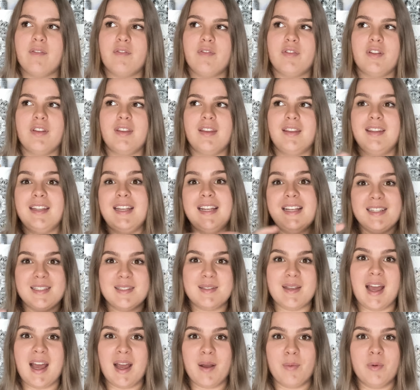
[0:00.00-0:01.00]
for these
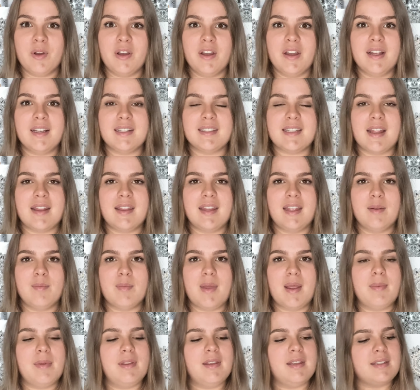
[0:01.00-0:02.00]
artworks, and then
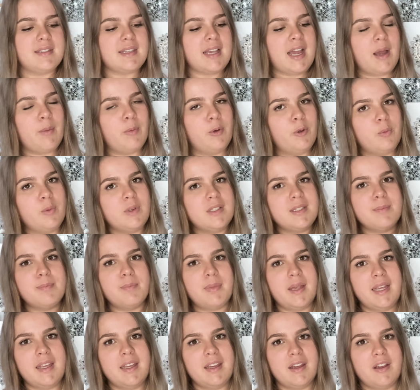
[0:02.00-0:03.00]
maybe this artwork was
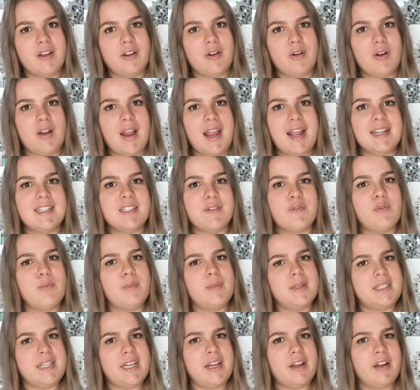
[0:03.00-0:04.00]
bigger or had different
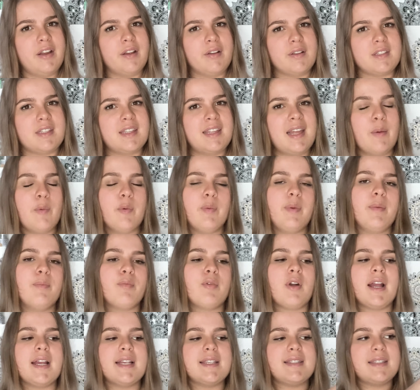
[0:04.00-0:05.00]
materials, so that would be
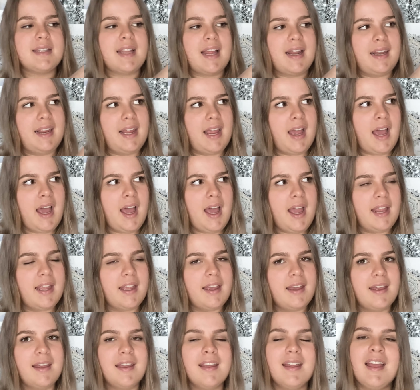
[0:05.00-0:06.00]
priced slightly
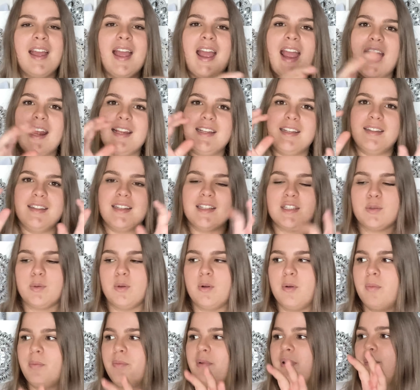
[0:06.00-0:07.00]
higher, and then this one
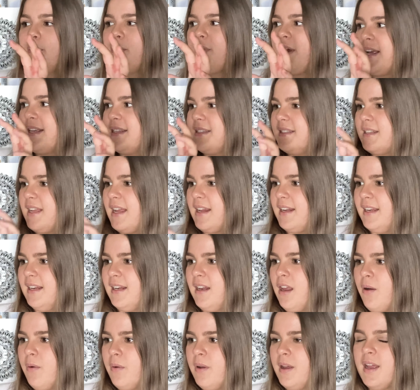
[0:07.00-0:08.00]
would be priced slightly
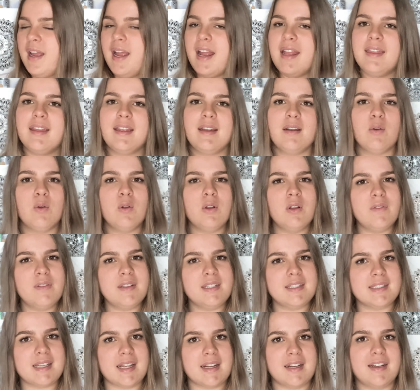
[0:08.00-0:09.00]
lower, and then all of
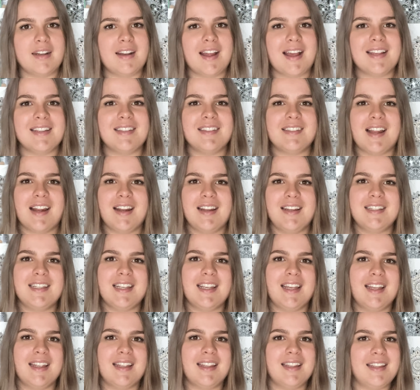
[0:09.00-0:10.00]
a sudden I started
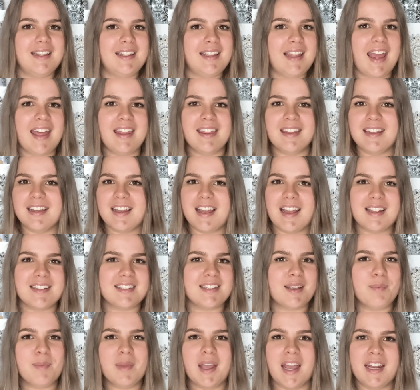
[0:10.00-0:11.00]
to gather
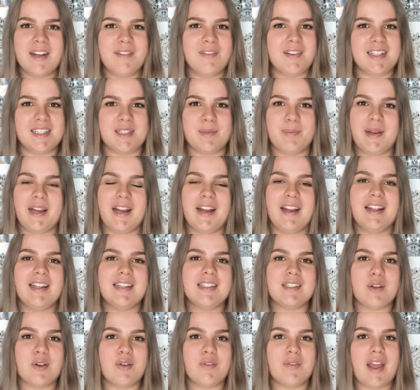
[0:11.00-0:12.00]
some kind of experience
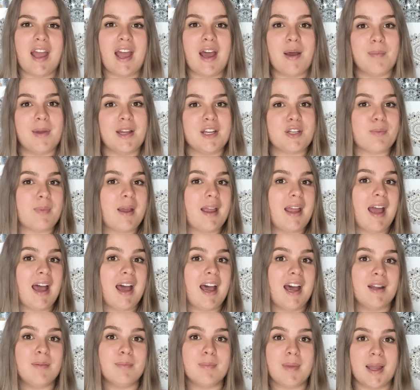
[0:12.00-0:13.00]
of how much my
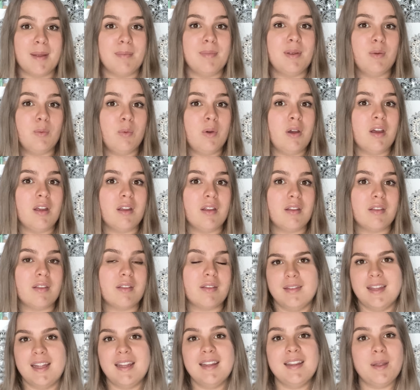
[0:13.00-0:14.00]
art might be worth.
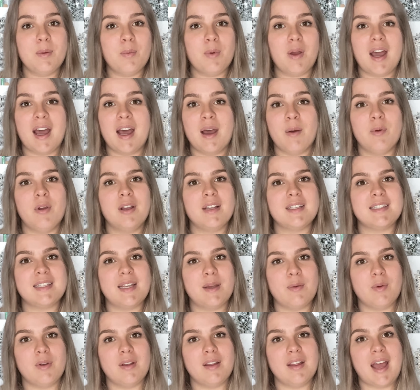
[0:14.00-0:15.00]
Then there were artworks
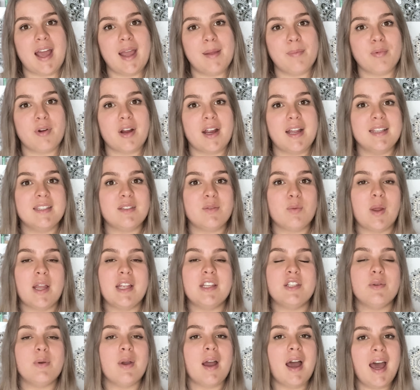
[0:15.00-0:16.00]
that I priced way
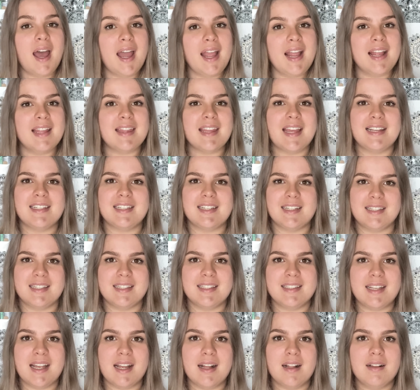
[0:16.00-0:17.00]
too high and they didn't
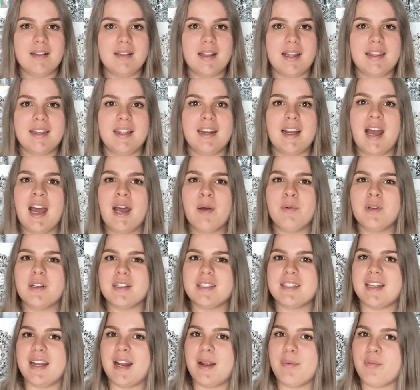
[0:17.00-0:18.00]
sell, and then
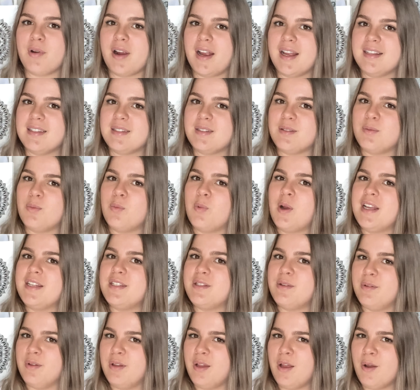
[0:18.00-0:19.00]
artworks that I priced way
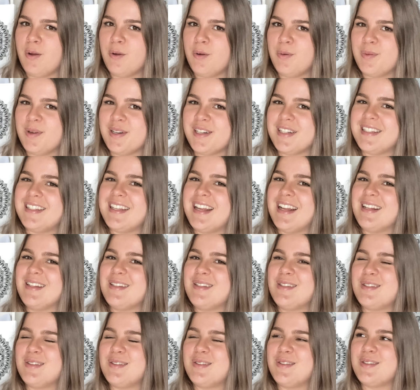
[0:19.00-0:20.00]
too low which
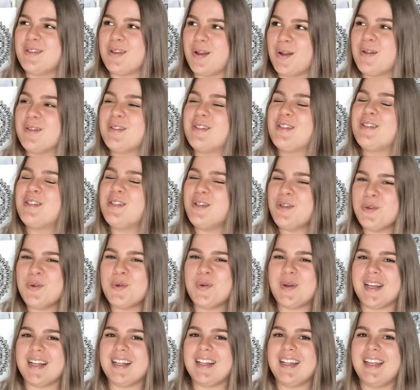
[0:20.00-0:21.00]
sold too
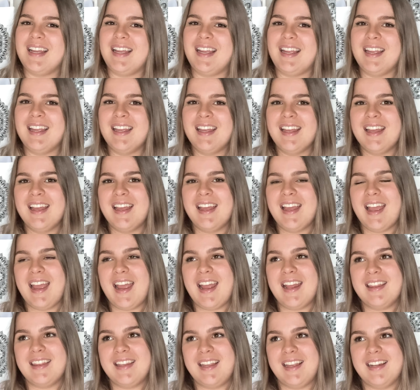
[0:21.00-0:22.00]
quickly,
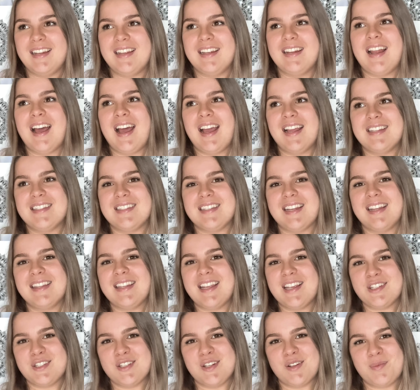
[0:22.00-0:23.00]
and then in hindsight
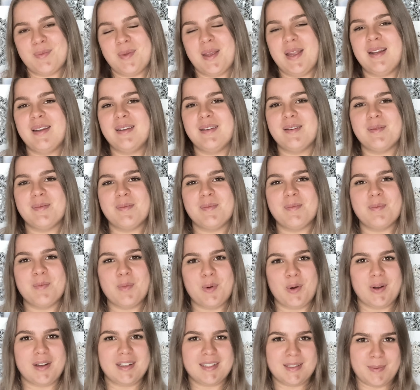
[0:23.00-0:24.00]
they should have been
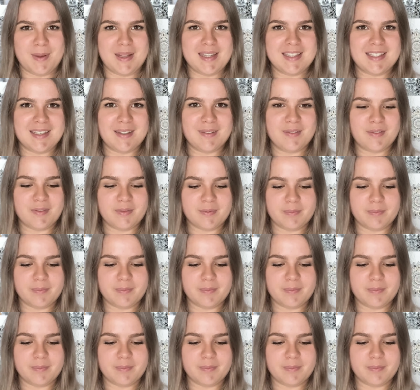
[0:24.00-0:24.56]
more expensive.